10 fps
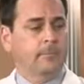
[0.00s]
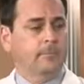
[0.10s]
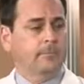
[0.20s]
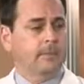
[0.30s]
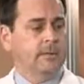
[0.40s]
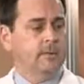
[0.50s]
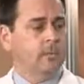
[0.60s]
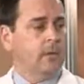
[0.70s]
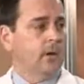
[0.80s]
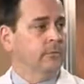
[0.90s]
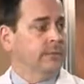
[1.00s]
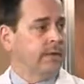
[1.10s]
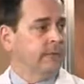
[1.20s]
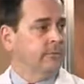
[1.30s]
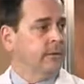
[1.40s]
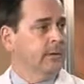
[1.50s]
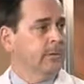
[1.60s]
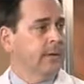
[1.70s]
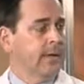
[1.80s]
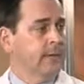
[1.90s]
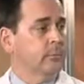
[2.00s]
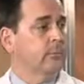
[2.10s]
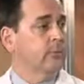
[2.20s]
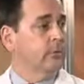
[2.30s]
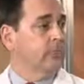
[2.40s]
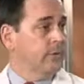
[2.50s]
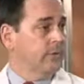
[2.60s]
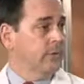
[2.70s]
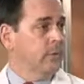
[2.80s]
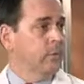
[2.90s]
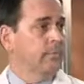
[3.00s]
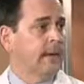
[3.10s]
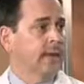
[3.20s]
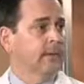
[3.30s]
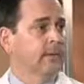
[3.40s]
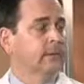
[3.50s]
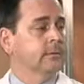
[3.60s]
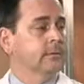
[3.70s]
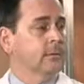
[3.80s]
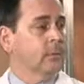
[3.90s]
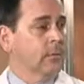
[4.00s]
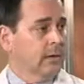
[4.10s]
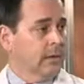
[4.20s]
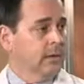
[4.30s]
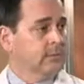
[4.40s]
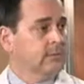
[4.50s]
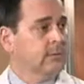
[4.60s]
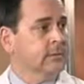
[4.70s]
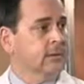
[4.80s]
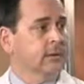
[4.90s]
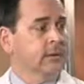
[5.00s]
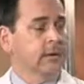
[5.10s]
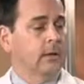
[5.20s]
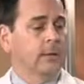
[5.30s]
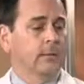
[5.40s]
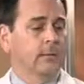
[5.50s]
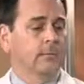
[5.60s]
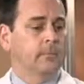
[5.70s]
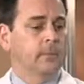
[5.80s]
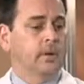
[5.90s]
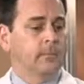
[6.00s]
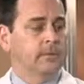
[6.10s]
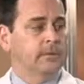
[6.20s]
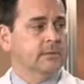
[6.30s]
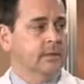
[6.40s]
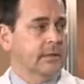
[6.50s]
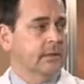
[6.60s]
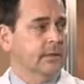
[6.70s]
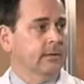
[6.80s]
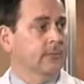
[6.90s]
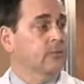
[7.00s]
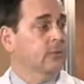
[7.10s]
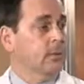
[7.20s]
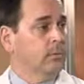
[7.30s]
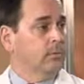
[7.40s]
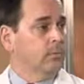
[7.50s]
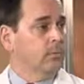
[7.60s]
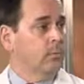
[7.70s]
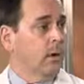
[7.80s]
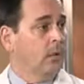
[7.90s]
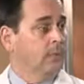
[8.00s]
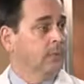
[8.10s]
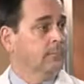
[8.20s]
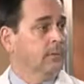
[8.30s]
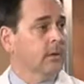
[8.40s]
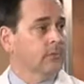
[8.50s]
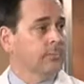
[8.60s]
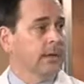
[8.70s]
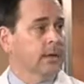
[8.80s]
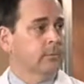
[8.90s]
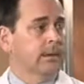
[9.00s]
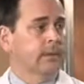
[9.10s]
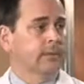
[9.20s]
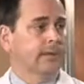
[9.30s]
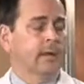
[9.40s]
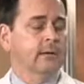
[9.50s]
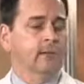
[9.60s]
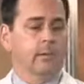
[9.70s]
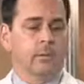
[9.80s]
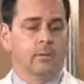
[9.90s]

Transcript: People will often have pain referred from the lower back into the lower legs. Numbness, tingling, trouble walking because of pain radiating down into the lower